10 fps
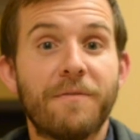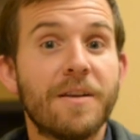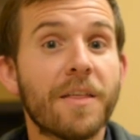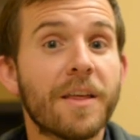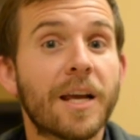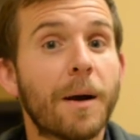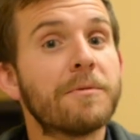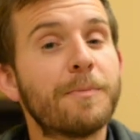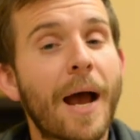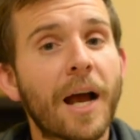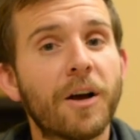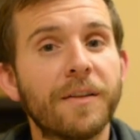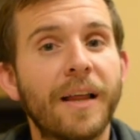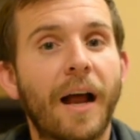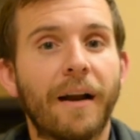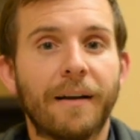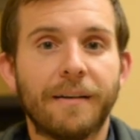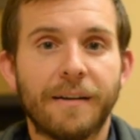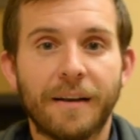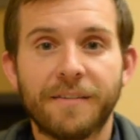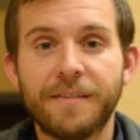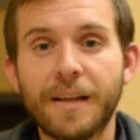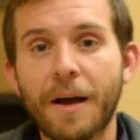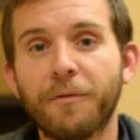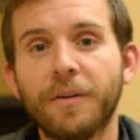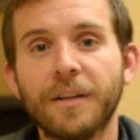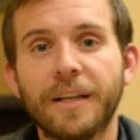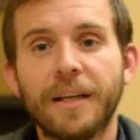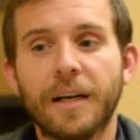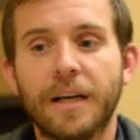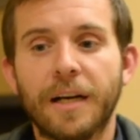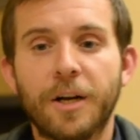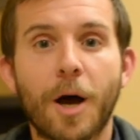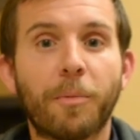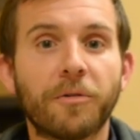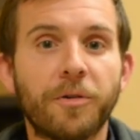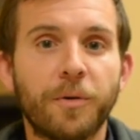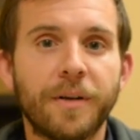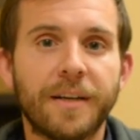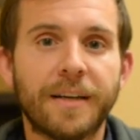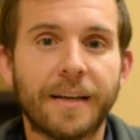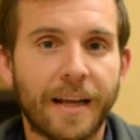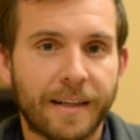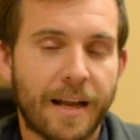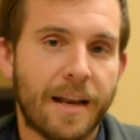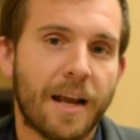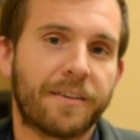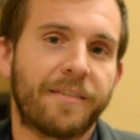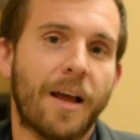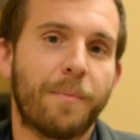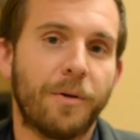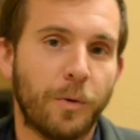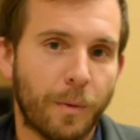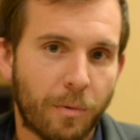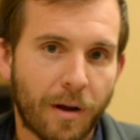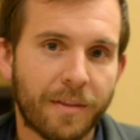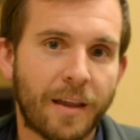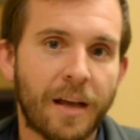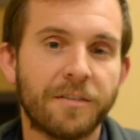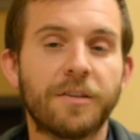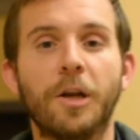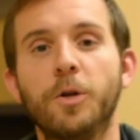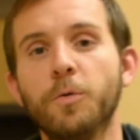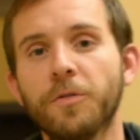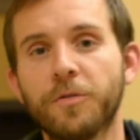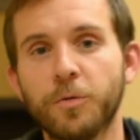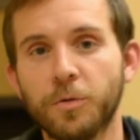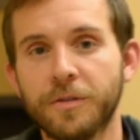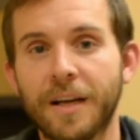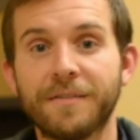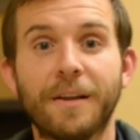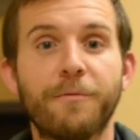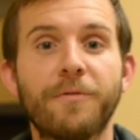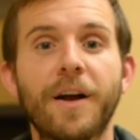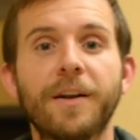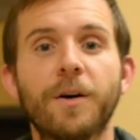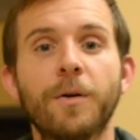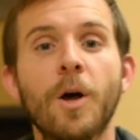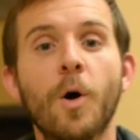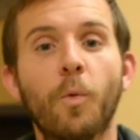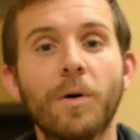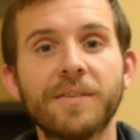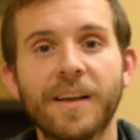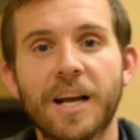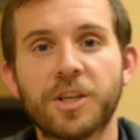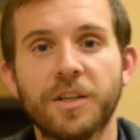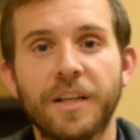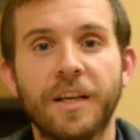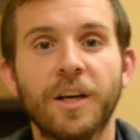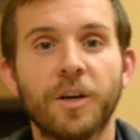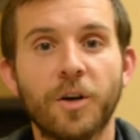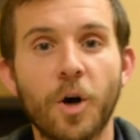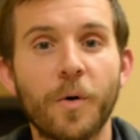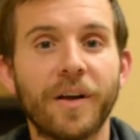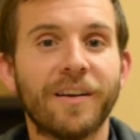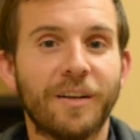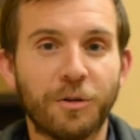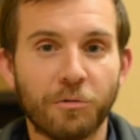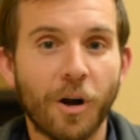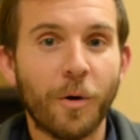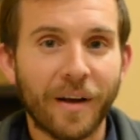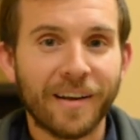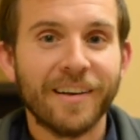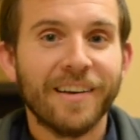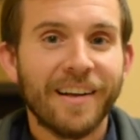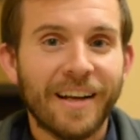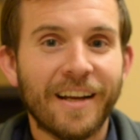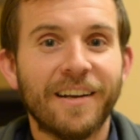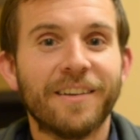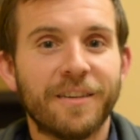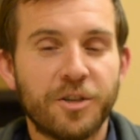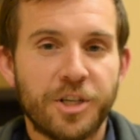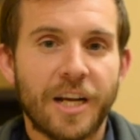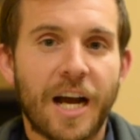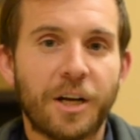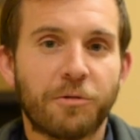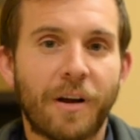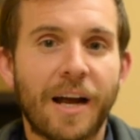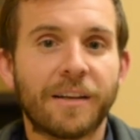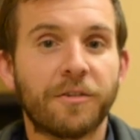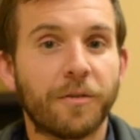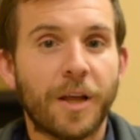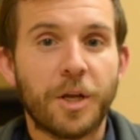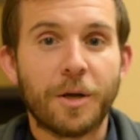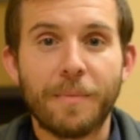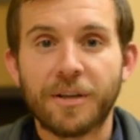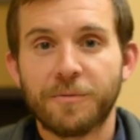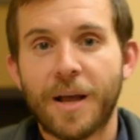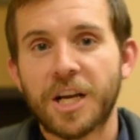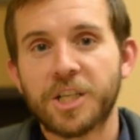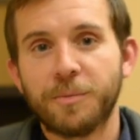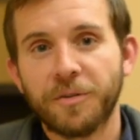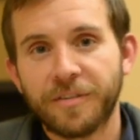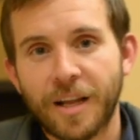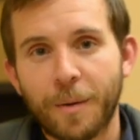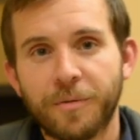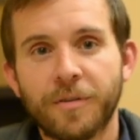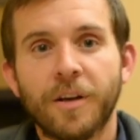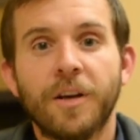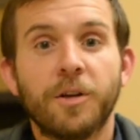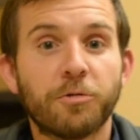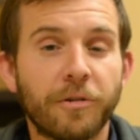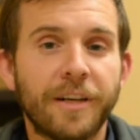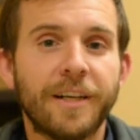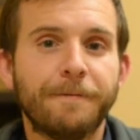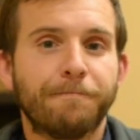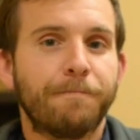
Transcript: nothing comes back on that, it's definitely an opportunity to take that next step and do a breath test, do a stool test, and find out what's actually going and growing in the GI tract so that you can make some actionable steps, treat it,